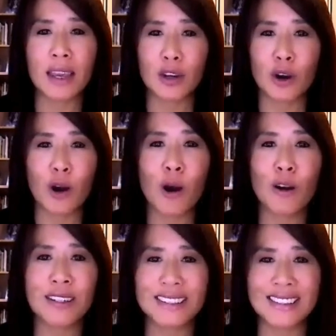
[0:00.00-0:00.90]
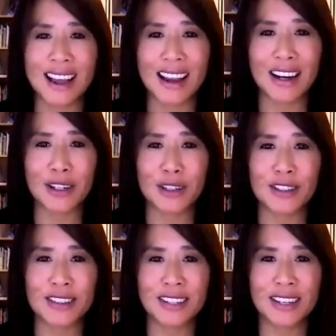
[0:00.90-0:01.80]
your heart
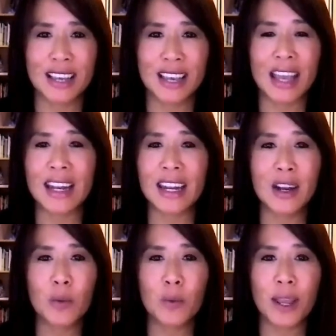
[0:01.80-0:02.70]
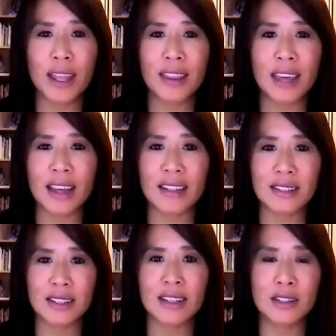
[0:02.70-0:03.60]
desires, and in a way that
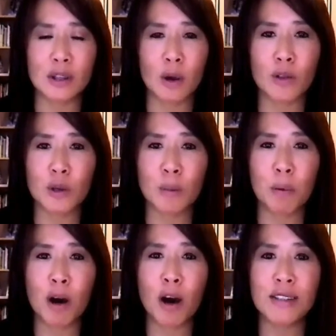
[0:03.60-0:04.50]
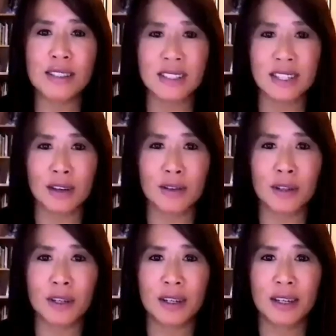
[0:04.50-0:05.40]
is also positive
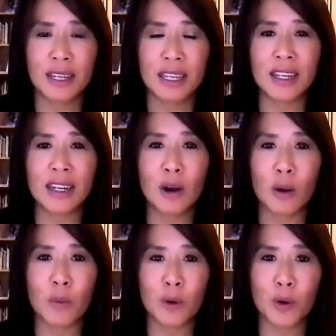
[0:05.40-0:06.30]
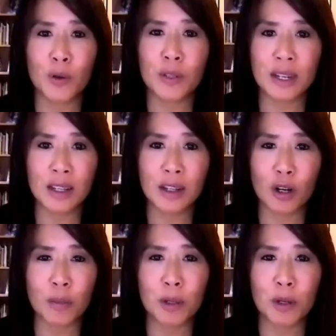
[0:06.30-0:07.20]
in our world and in our
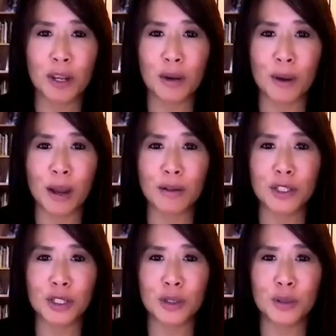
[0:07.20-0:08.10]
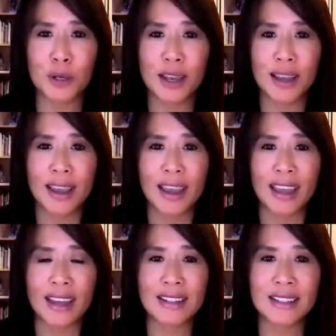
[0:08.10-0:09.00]
community around you.
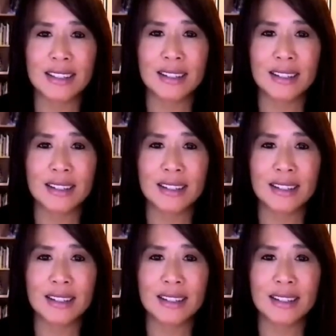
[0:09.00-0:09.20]
And